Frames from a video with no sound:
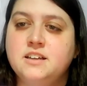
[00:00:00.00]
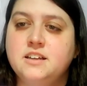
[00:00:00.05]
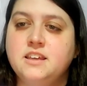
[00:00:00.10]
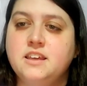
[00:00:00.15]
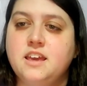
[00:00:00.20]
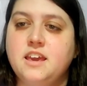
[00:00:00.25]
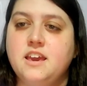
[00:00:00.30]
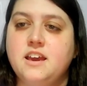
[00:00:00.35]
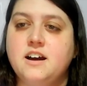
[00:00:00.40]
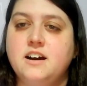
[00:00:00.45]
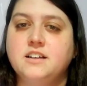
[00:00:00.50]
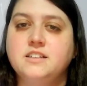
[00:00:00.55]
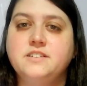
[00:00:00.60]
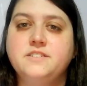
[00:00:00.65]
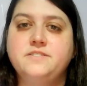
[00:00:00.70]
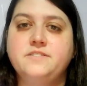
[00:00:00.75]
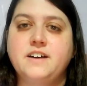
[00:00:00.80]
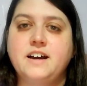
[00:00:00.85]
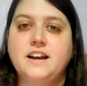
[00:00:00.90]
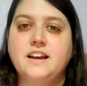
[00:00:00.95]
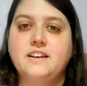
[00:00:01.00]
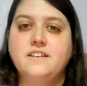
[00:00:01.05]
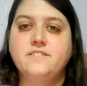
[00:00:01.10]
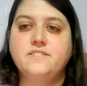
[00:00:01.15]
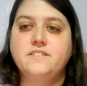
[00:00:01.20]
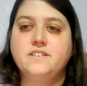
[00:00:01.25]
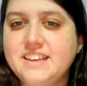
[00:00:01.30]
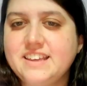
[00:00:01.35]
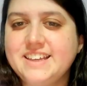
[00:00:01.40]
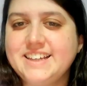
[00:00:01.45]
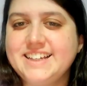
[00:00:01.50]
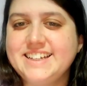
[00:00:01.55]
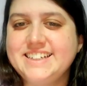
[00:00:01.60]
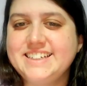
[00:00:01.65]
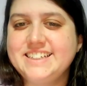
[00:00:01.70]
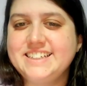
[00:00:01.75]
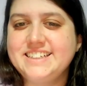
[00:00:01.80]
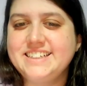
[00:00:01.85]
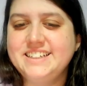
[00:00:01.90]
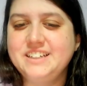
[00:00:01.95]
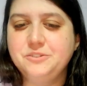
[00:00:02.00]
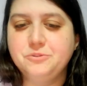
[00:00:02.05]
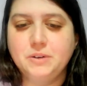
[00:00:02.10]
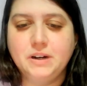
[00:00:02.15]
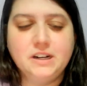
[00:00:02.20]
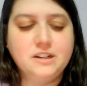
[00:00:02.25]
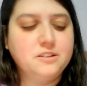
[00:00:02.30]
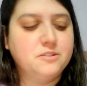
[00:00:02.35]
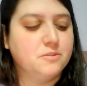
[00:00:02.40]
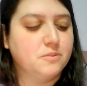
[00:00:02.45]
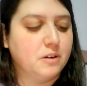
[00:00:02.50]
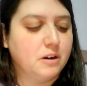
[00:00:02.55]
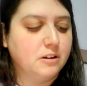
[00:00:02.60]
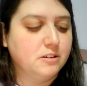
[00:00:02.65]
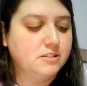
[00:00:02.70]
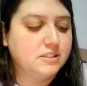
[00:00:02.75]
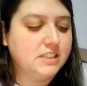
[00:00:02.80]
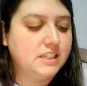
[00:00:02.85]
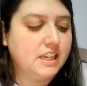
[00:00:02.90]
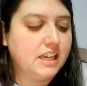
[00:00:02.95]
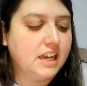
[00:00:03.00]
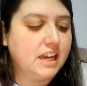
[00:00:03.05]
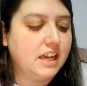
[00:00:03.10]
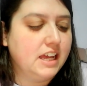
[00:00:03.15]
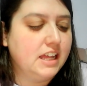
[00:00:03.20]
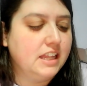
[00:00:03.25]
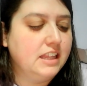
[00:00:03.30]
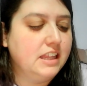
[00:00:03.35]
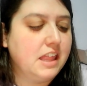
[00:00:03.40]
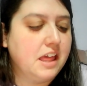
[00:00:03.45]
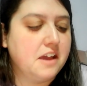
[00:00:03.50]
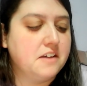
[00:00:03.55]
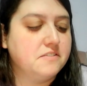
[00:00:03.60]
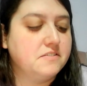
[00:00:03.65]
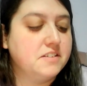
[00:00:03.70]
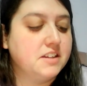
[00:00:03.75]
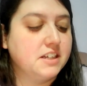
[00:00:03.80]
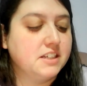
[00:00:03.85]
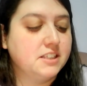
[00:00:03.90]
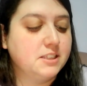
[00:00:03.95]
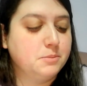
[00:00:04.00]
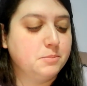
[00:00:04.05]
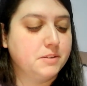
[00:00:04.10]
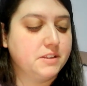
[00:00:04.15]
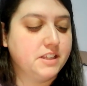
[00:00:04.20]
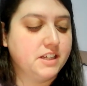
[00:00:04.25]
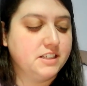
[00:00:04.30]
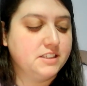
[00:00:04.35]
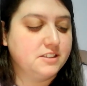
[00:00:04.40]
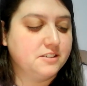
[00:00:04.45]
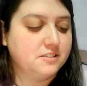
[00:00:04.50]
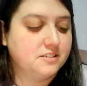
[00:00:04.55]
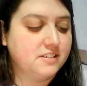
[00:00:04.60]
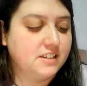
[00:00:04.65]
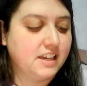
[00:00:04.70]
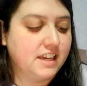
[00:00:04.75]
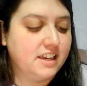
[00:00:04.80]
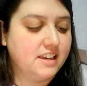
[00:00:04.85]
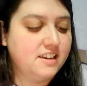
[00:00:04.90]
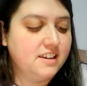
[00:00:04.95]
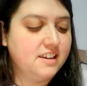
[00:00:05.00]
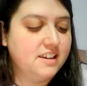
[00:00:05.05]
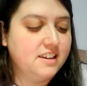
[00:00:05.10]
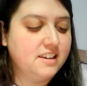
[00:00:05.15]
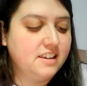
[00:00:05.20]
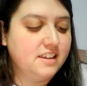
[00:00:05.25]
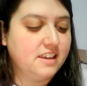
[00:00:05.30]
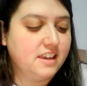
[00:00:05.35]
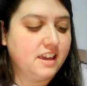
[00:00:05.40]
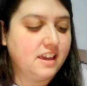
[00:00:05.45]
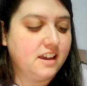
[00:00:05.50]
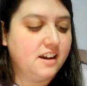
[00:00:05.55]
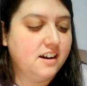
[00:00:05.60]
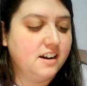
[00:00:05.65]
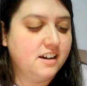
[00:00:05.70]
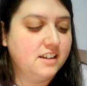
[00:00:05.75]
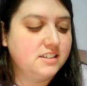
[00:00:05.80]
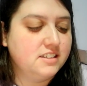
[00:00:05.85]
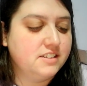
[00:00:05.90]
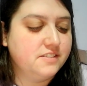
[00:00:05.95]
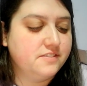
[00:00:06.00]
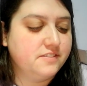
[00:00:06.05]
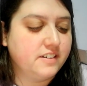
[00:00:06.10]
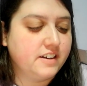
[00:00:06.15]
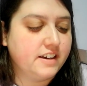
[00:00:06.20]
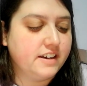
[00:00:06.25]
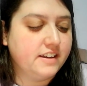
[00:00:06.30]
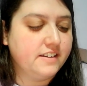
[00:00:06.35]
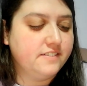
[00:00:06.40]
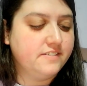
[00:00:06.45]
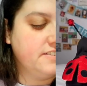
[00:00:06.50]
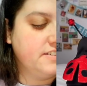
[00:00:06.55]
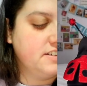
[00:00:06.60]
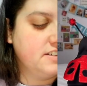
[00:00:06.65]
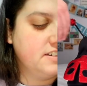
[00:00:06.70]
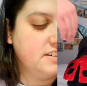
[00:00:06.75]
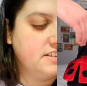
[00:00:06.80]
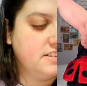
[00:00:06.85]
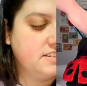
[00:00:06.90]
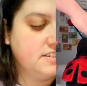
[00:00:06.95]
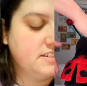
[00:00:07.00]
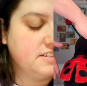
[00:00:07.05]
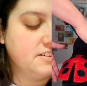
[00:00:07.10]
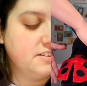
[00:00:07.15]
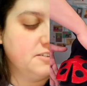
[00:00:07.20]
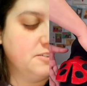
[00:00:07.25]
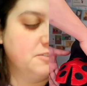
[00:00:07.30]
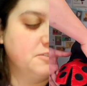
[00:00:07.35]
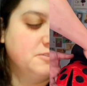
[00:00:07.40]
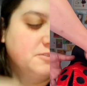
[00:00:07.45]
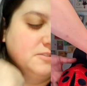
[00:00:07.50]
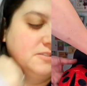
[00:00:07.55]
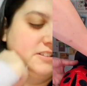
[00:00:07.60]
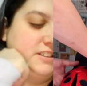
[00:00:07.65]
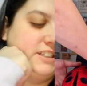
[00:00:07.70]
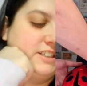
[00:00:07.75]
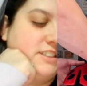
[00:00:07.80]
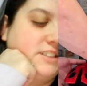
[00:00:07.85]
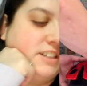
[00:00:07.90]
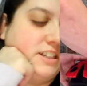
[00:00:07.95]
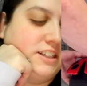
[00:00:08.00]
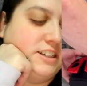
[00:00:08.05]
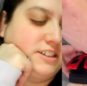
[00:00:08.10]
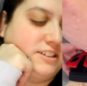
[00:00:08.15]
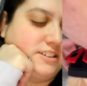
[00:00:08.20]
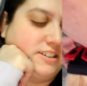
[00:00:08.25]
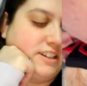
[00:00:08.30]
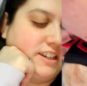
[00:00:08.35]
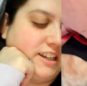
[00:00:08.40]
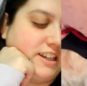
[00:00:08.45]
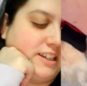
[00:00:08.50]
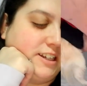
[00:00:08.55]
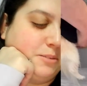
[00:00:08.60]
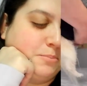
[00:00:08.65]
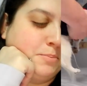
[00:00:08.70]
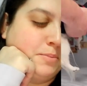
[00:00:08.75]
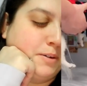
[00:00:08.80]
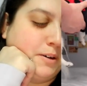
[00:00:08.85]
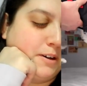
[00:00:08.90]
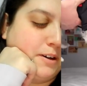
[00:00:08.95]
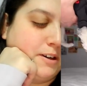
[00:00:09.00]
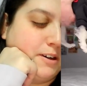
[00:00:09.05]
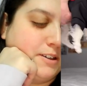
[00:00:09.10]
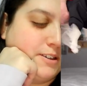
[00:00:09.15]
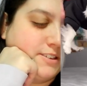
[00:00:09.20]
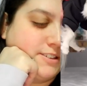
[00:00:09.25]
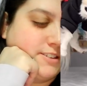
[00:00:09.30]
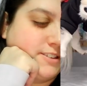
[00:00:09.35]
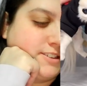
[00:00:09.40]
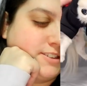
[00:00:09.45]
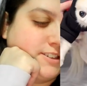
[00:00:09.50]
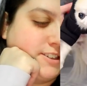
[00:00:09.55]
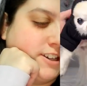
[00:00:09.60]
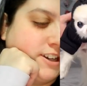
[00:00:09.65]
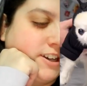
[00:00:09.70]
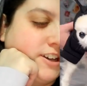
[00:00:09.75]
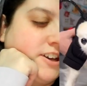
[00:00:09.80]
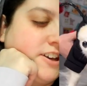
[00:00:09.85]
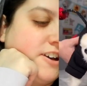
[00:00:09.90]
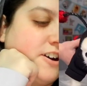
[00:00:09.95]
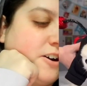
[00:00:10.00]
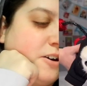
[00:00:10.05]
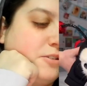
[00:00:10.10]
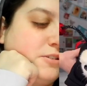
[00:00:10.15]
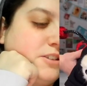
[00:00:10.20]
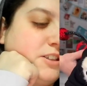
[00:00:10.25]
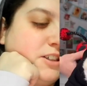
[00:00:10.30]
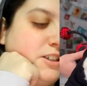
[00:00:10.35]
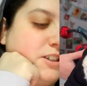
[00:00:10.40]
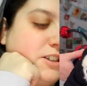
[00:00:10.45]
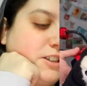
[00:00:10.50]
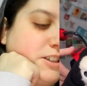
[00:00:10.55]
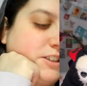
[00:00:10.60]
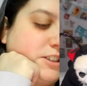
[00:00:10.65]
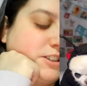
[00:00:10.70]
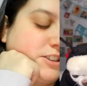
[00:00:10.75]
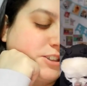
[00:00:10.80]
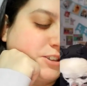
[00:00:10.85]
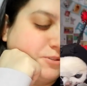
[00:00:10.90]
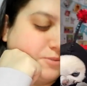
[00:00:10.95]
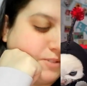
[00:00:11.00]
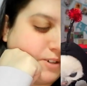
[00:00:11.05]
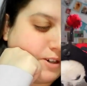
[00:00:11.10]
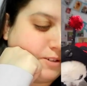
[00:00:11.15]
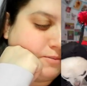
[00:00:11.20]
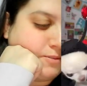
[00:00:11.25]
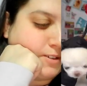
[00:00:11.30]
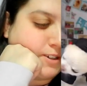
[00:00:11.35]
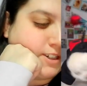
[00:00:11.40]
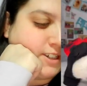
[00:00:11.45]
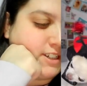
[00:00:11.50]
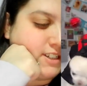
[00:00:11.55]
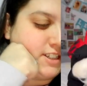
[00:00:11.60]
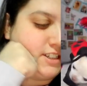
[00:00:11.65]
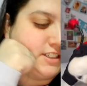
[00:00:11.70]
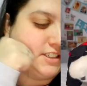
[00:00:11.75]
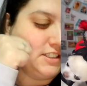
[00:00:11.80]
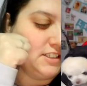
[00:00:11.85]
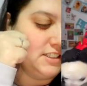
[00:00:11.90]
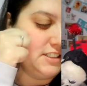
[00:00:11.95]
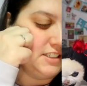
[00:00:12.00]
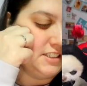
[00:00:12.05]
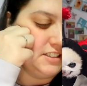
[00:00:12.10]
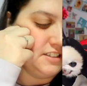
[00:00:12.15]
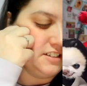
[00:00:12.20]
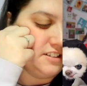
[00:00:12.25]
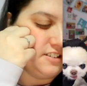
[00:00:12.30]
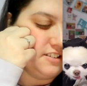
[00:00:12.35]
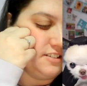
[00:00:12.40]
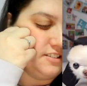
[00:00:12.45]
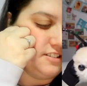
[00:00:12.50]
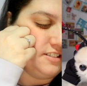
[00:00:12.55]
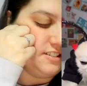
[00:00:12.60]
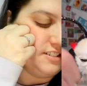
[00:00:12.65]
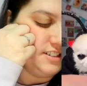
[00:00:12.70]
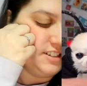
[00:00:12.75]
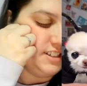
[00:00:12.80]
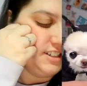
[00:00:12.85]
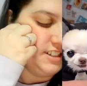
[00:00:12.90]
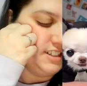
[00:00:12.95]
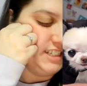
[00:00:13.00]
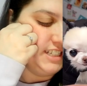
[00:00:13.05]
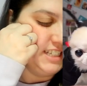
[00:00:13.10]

Okay, on to five. Well, Rosie had left us, but that's okay. Okay, on to five. Oh, look at the little ladybugs. What the little chihuahuas. Aww.